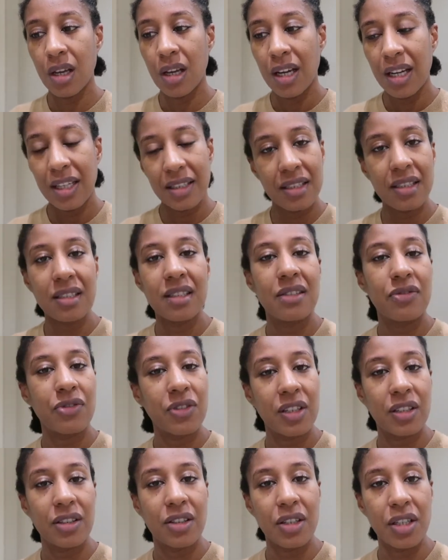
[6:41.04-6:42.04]
He didn't
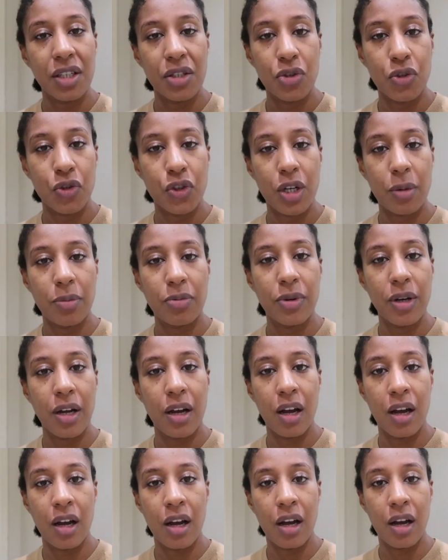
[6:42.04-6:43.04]
feel the need to drop
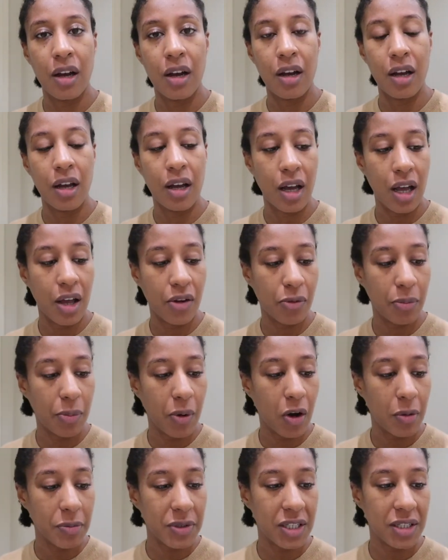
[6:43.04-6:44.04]

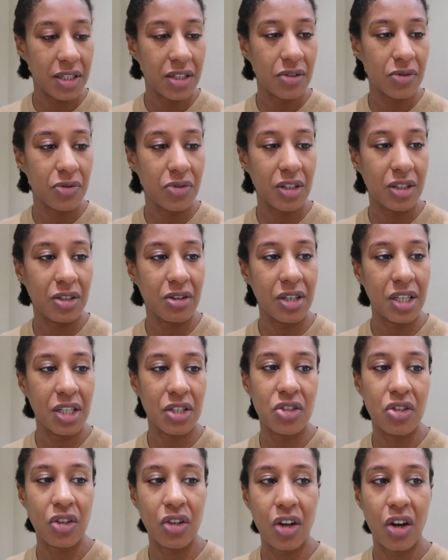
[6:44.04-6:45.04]
F-bombs, he didn't feel the
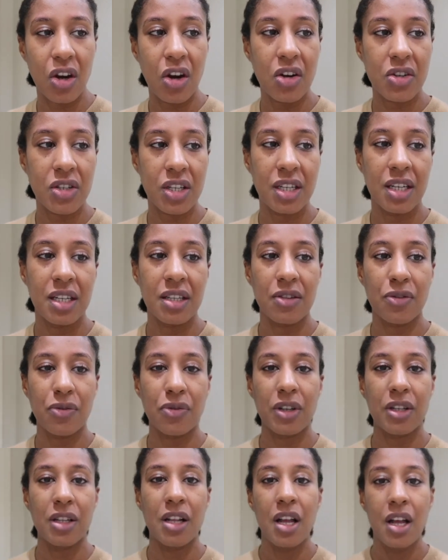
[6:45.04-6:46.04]
need to curse, he didn't
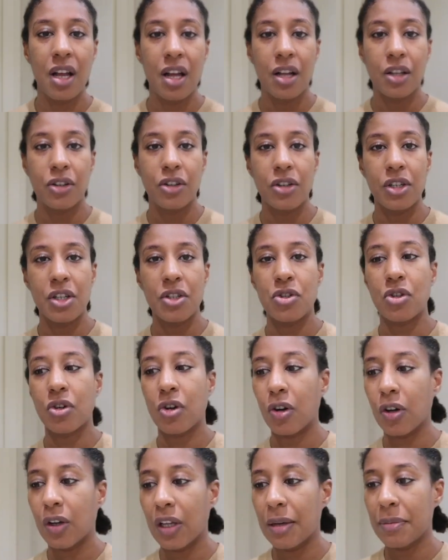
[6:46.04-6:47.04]
feel the need to
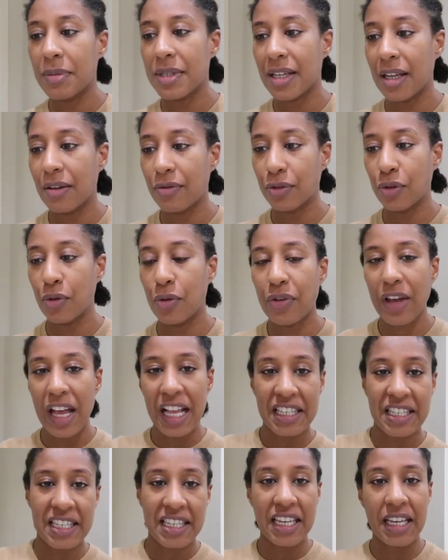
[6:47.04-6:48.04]
call himself the
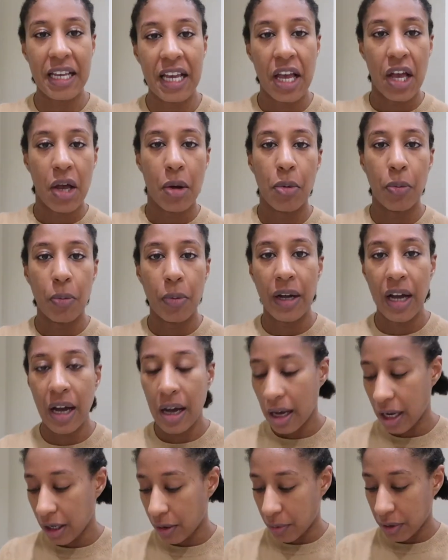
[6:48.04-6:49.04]
fancy
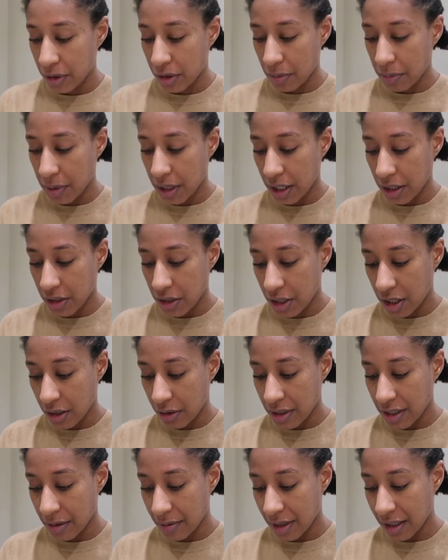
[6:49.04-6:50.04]
guy with the PhD
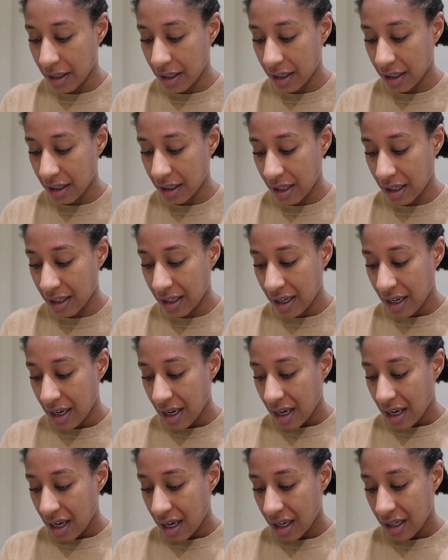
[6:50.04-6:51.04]
or something like that.
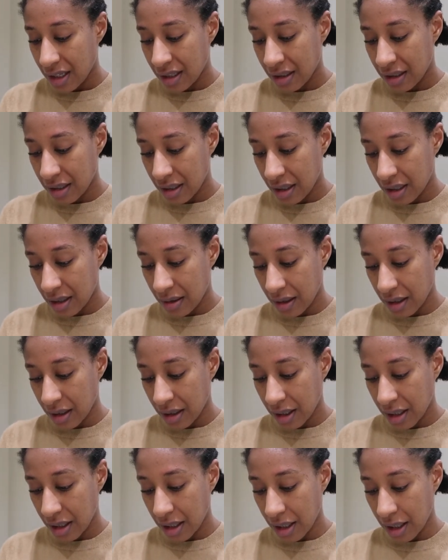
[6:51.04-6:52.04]
And
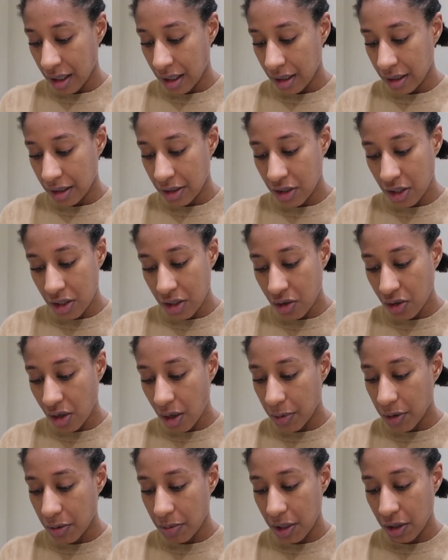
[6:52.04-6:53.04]
I just
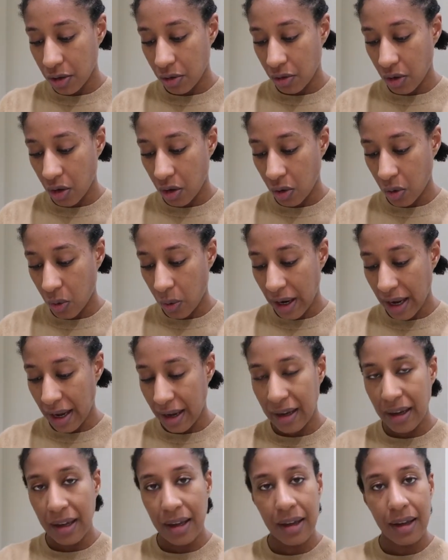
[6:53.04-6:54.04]
rubbed me the wrong
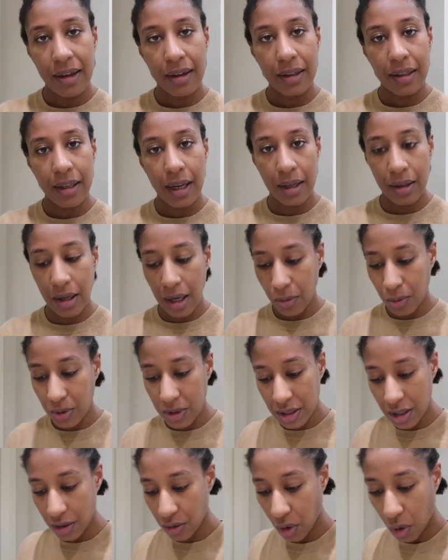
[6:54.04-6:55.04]
way. I would
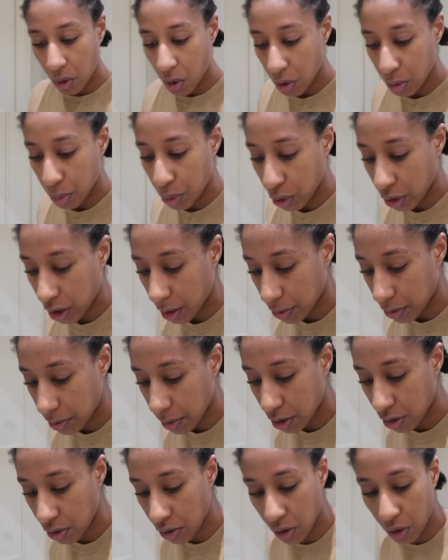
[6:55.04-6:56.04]
say the whole book rubbed
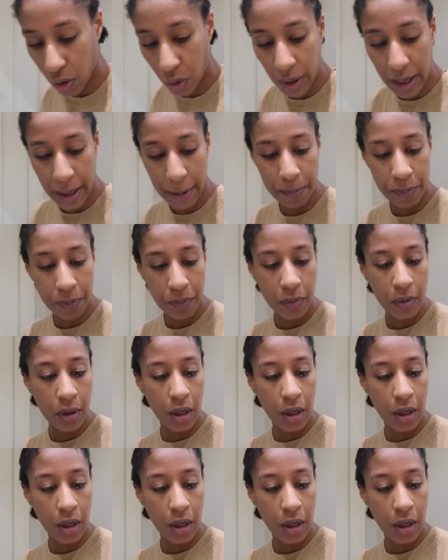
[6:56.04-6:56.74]
me the wrong way.